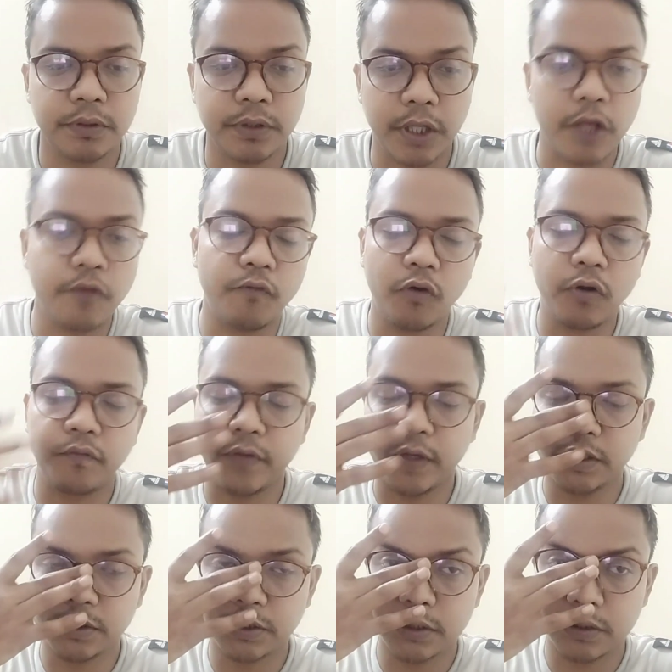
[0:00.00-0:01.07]
he won't
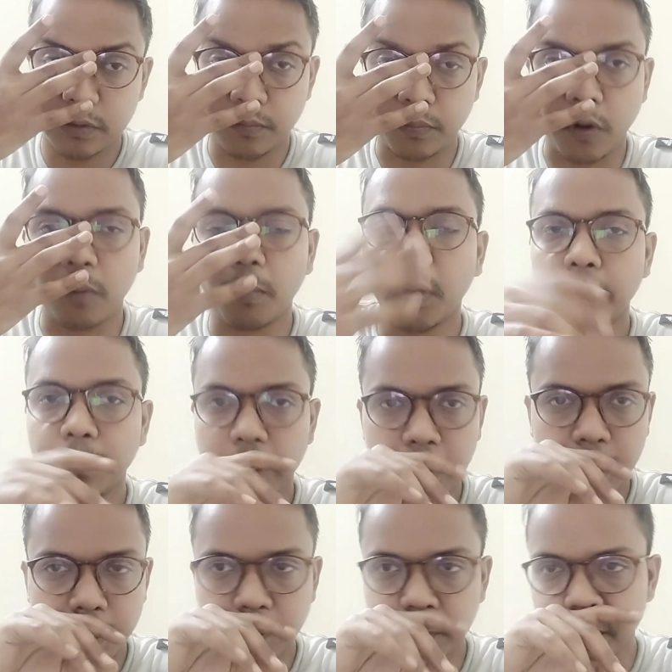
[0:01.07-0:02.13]
face problem
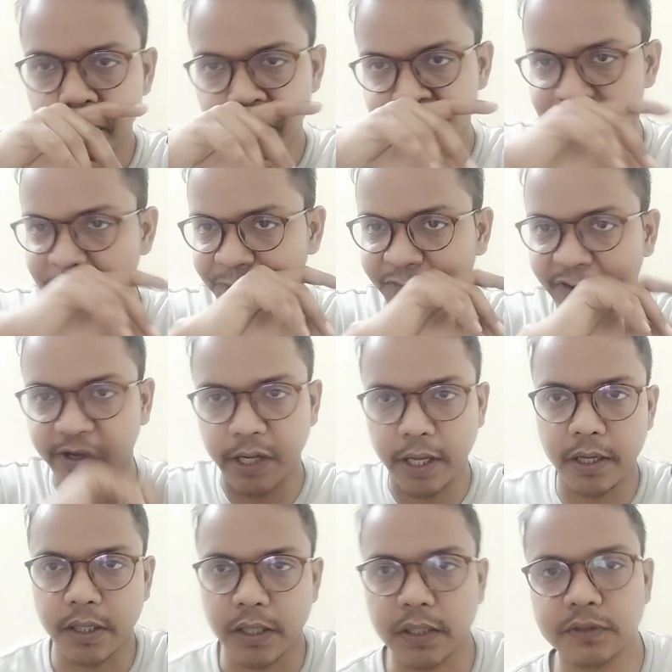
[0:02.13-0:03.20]
in different
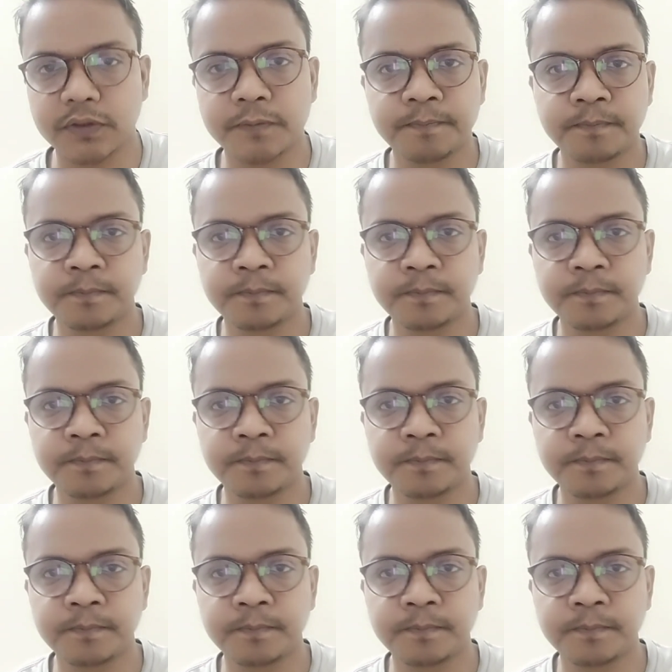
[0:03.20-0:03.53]
areas.